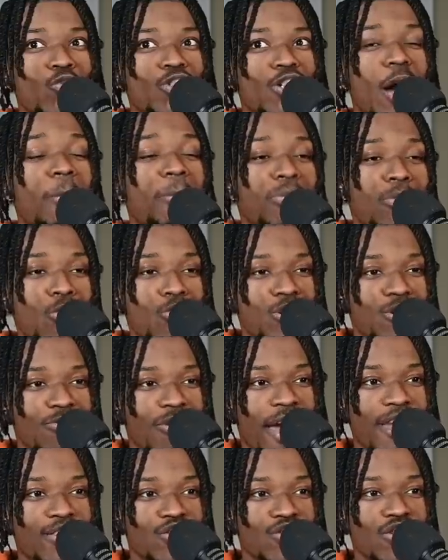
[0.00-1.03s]
some Bulls
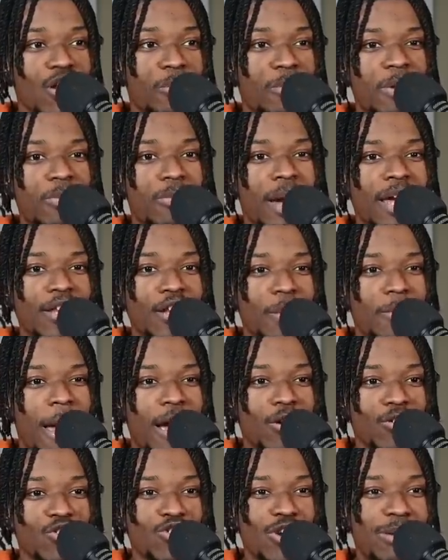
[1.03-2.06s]
fans or some people might look
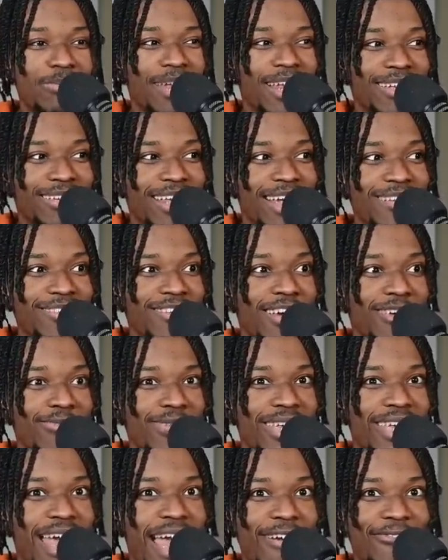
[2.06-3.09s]
back on the trade like, that's all
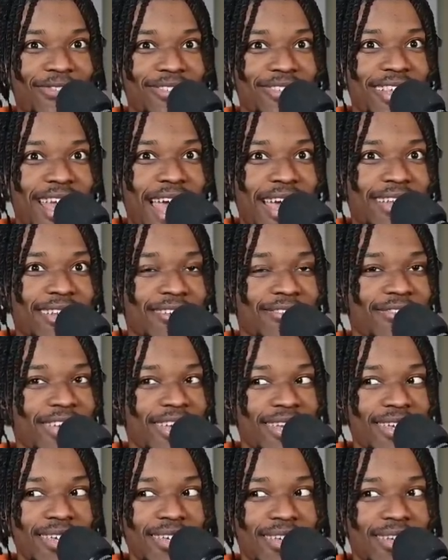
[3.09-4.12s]
we got for Zach
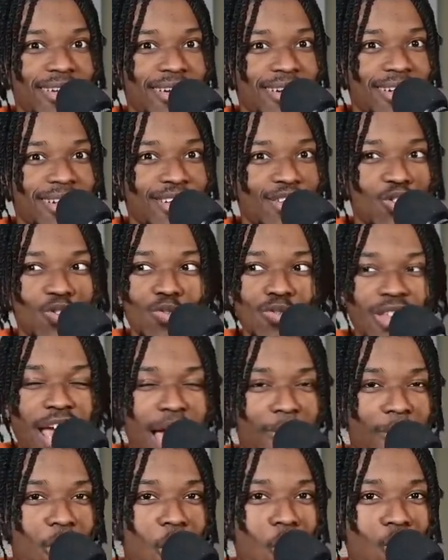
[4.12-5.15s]
LaVine,
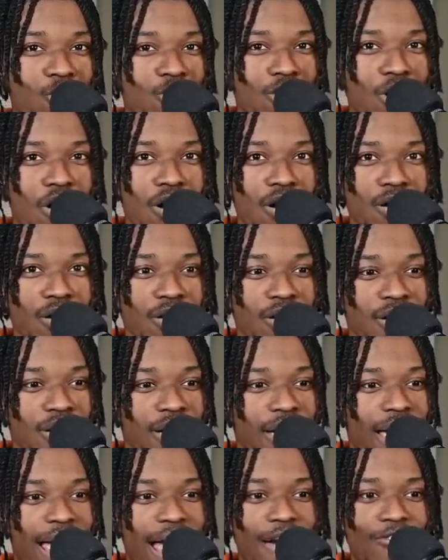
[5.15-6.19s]
two-time All-Star,
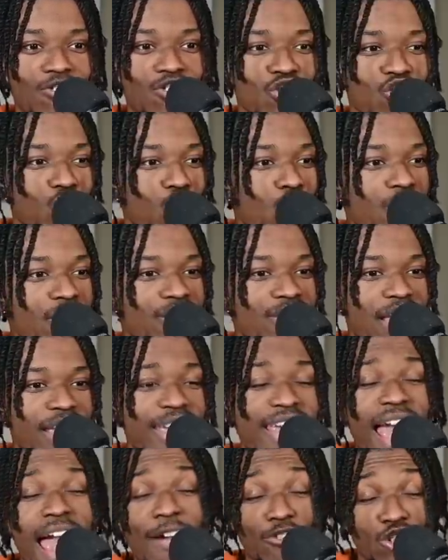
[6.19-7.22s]
average of 20.
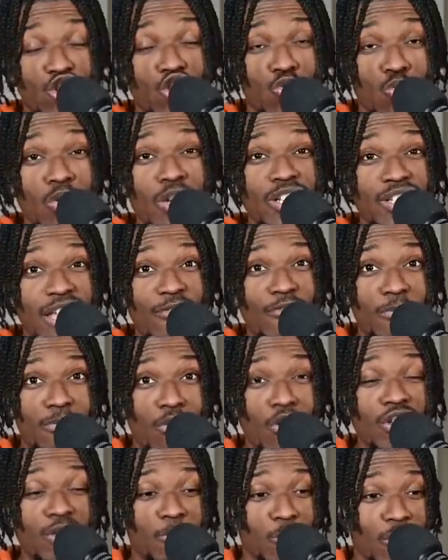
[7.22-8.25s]
He averaged 27
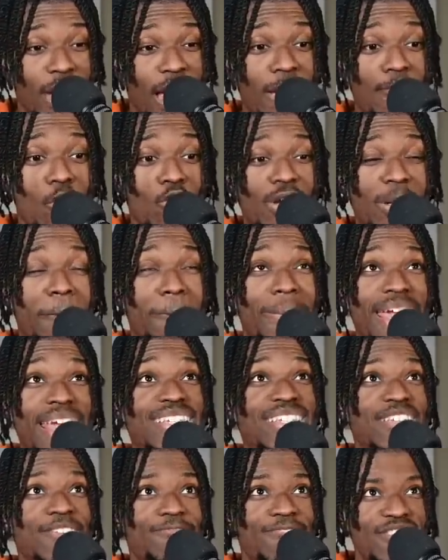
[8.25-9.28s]
points per game on
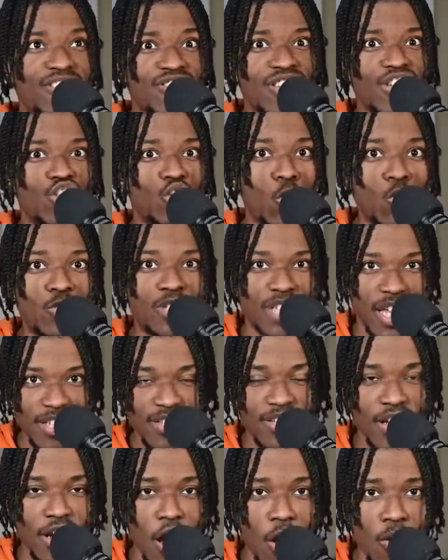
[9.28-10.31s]
amazing efficiency two
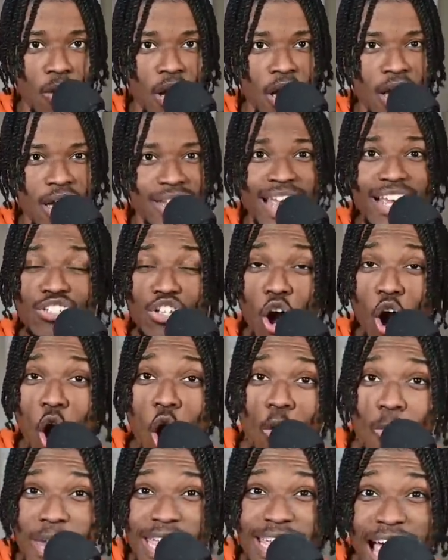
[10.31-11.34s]
seasons ago. That's
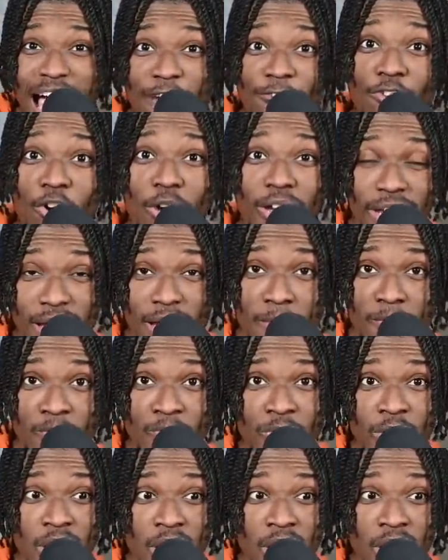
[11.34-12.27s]
all we got for him.